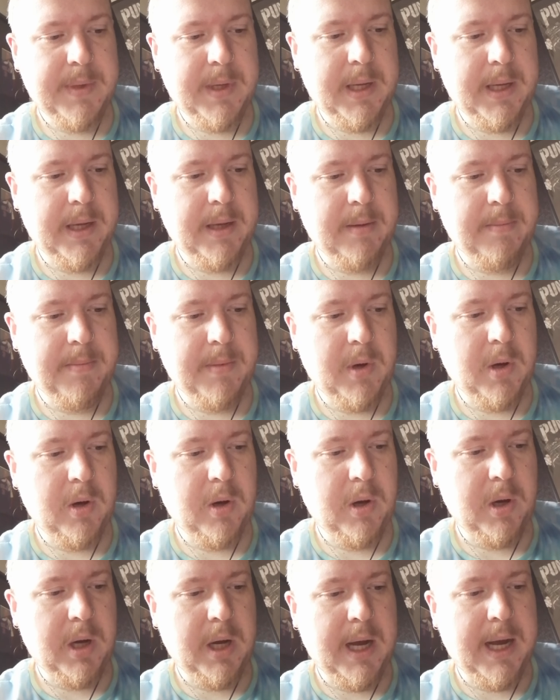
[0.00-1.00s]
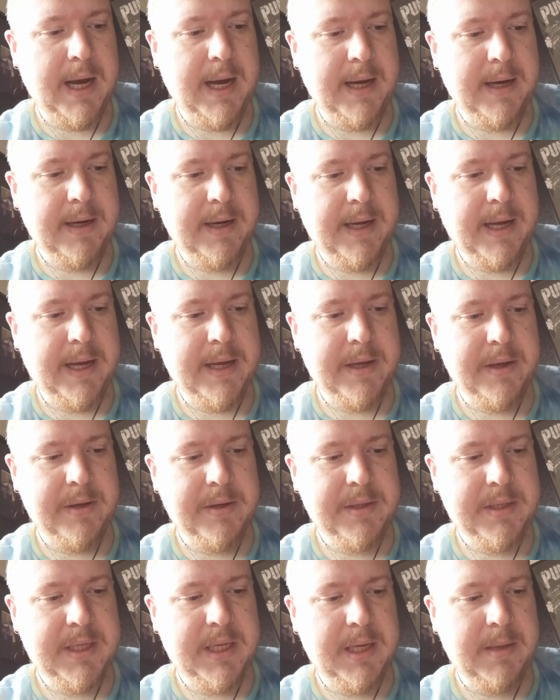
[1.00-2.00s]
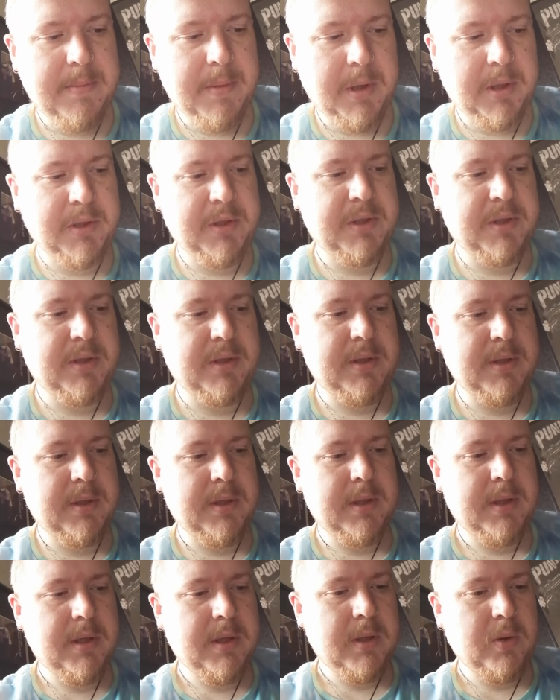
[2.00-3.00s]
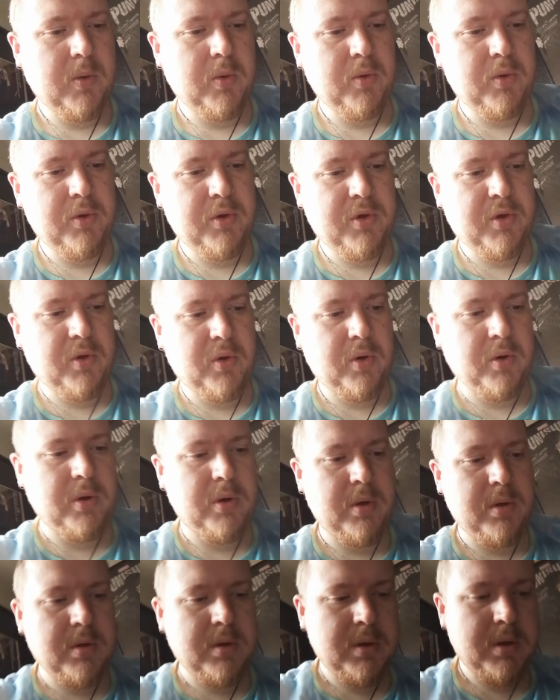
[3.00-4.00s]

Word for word: um, or at Gaia Sea Moss underscore.